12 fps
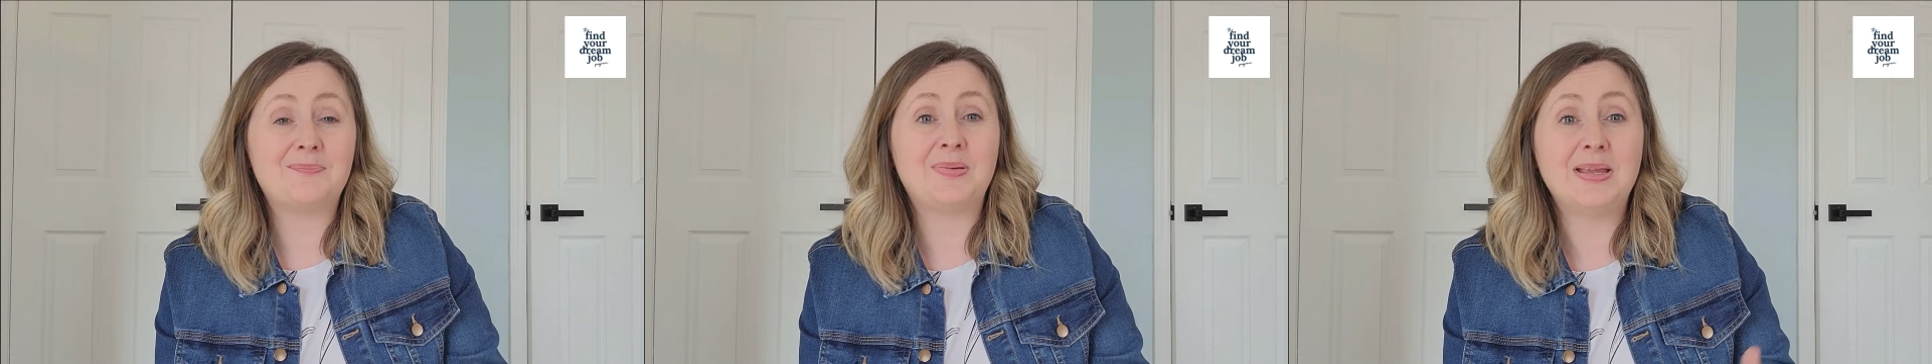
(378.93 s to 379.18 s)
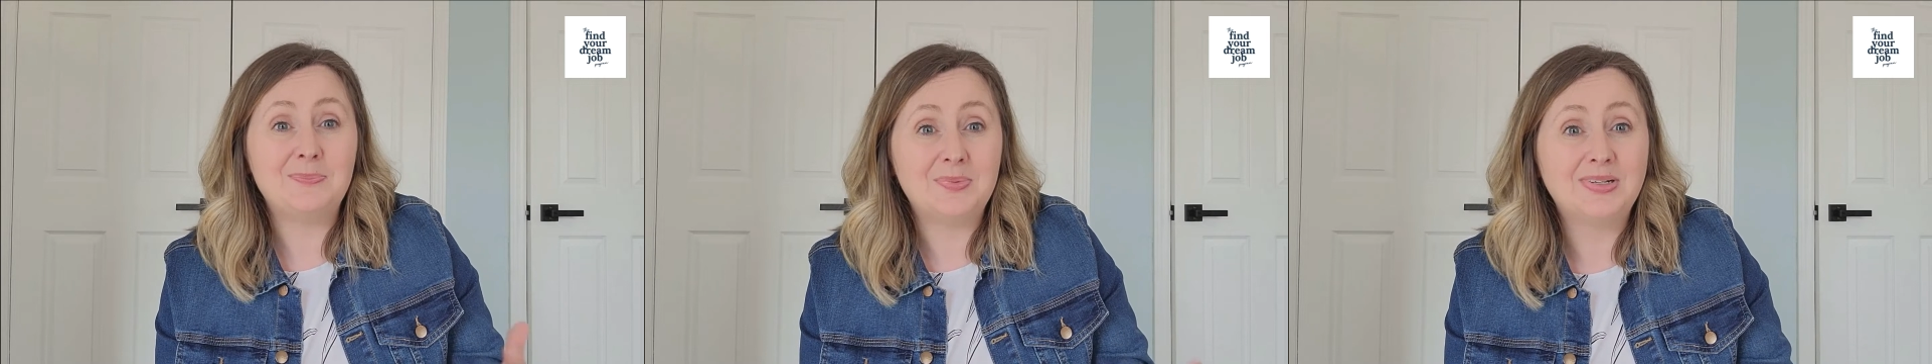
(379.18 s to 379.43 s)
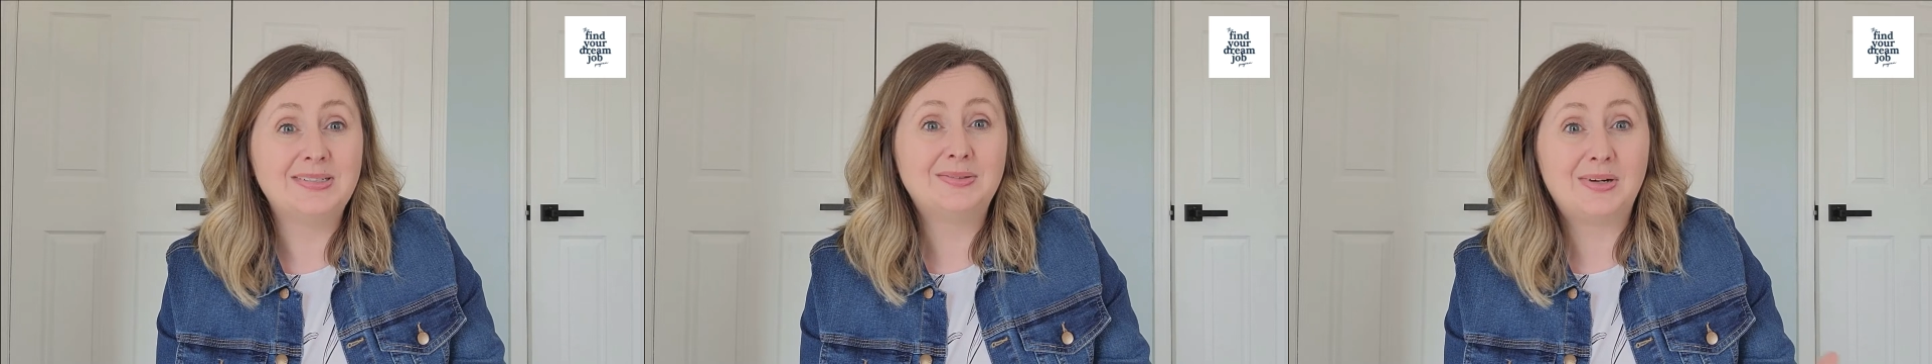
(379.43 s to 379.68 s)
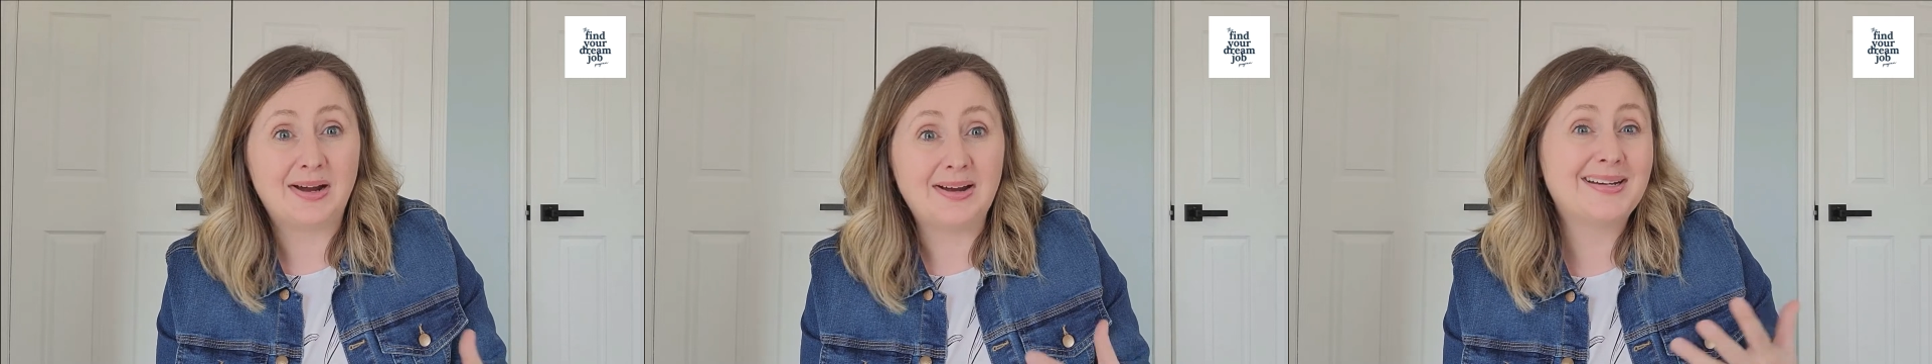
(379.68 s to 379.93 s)

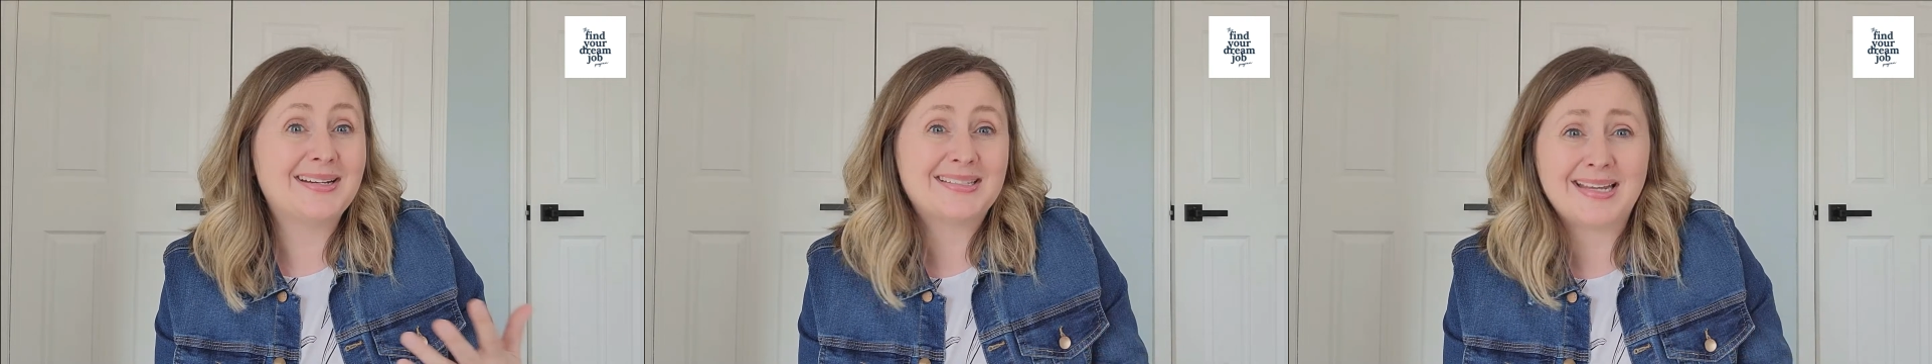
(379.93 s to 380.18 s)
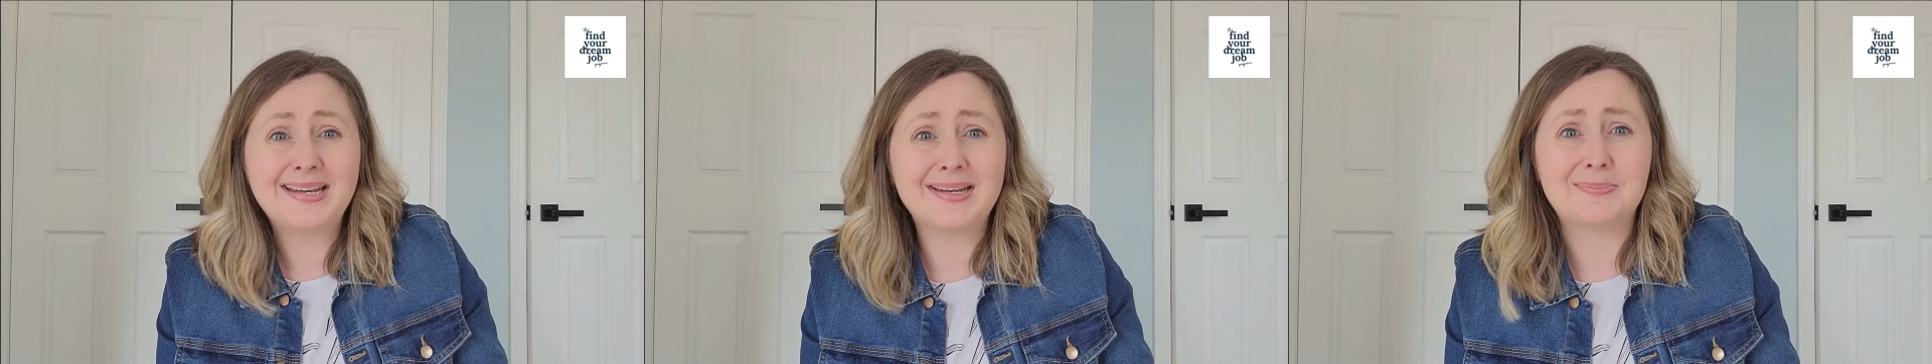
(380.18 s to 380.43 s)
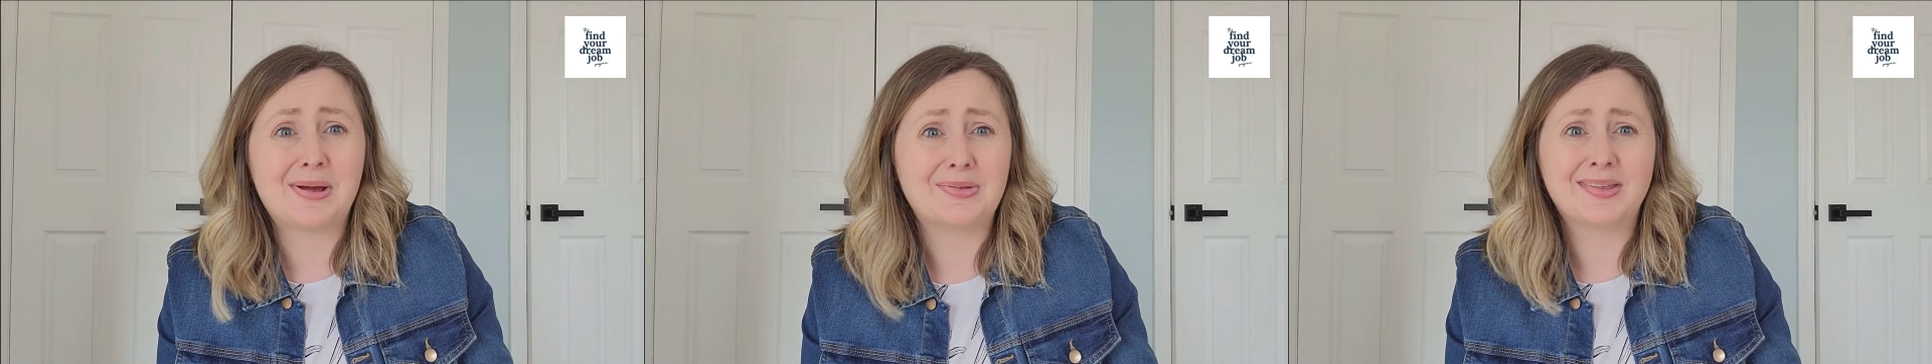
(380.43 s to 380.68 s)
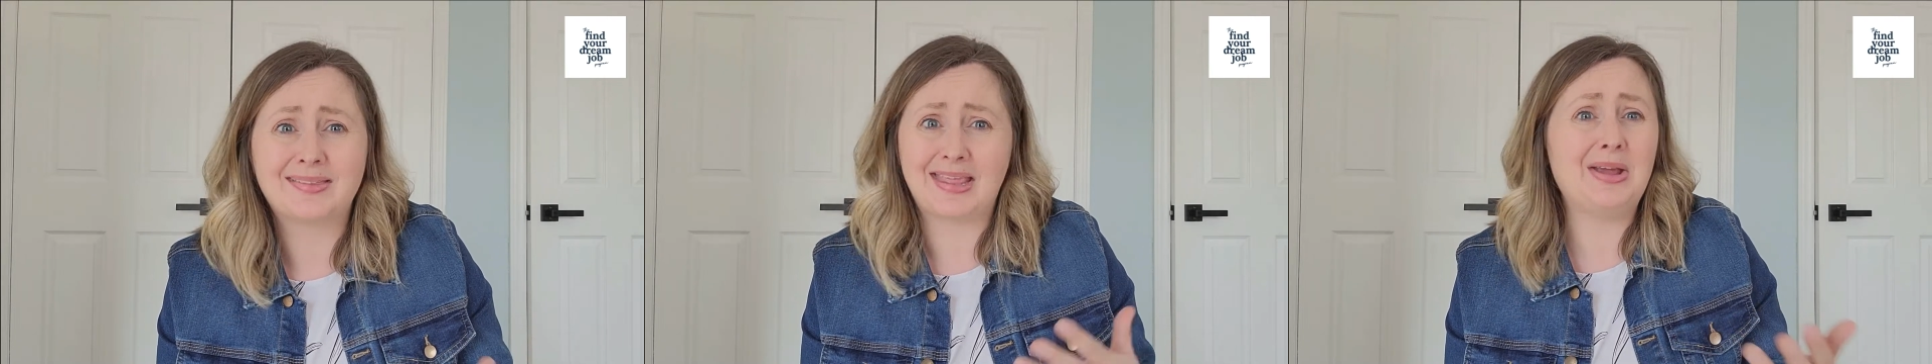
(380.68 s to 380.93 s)
people are excited about,
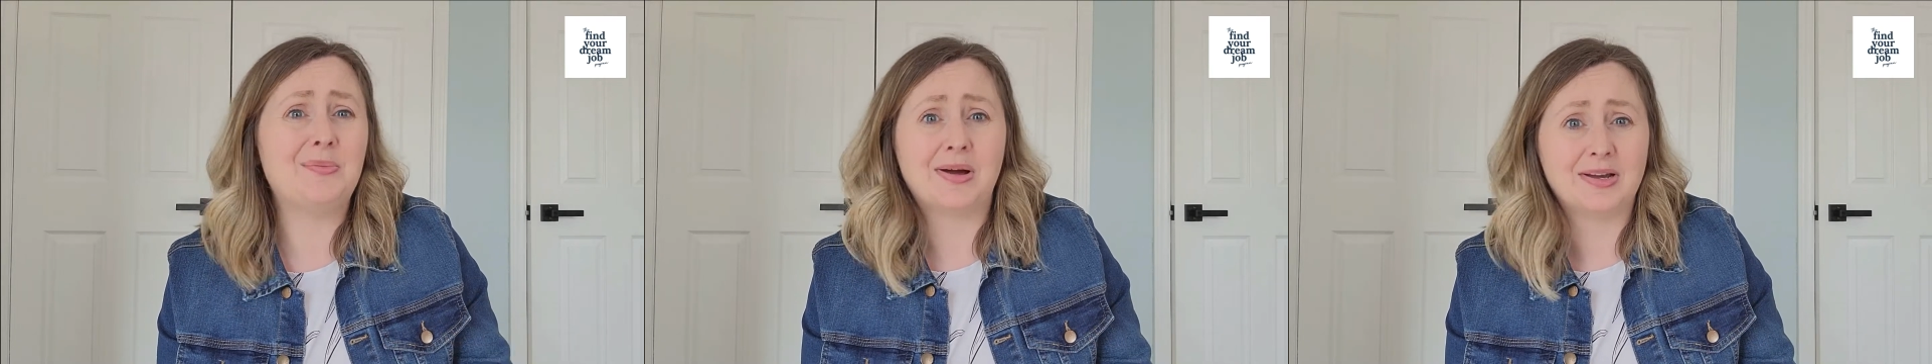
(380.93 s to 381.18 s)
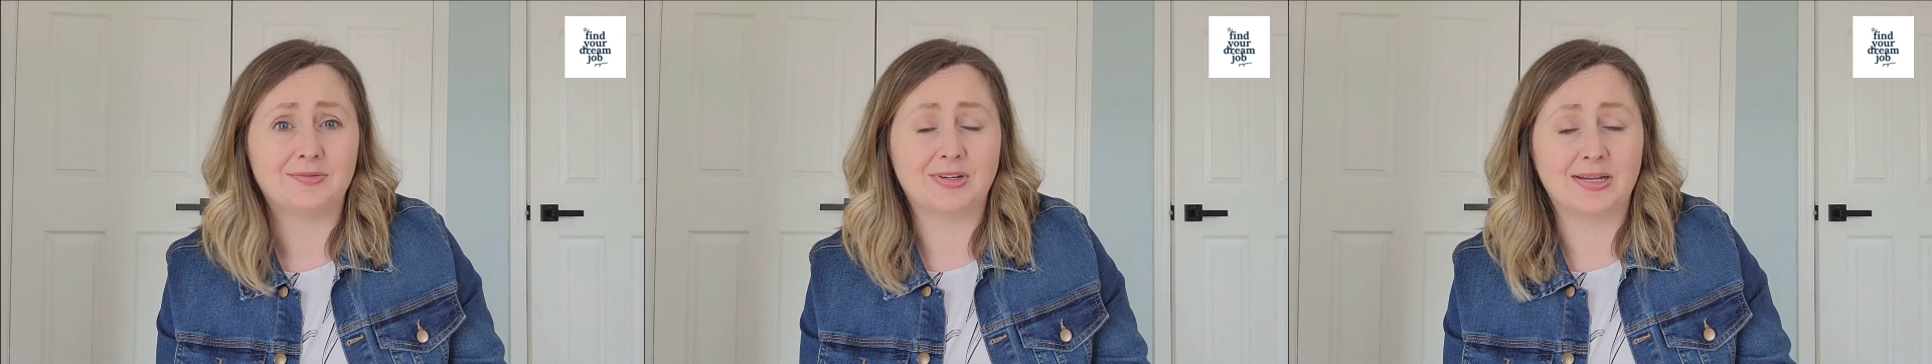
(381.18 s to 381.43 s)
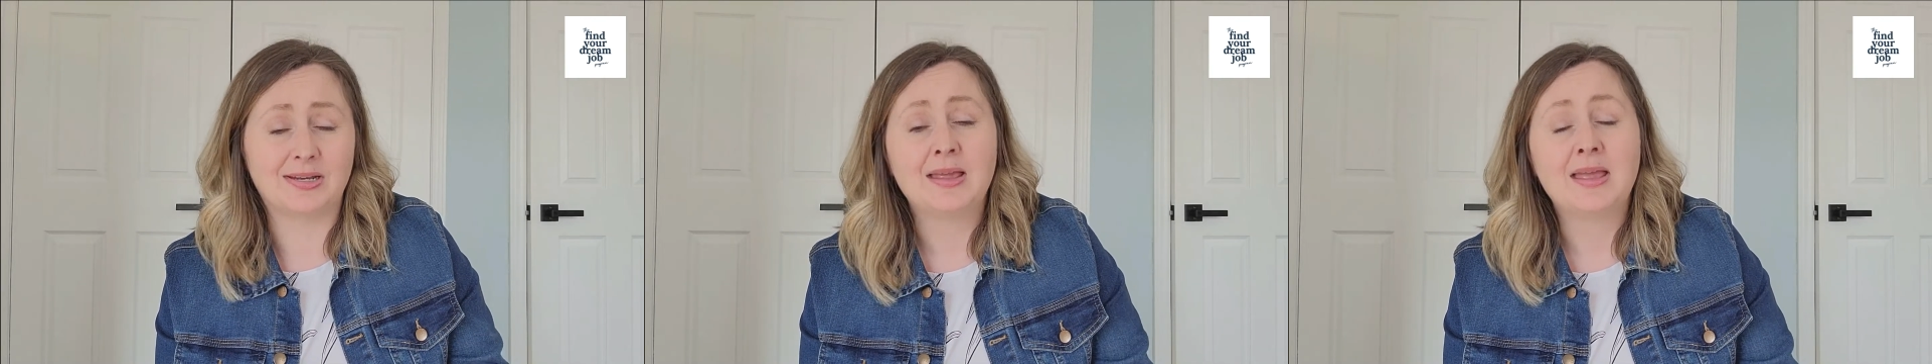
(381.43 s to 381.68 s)
that they want to read.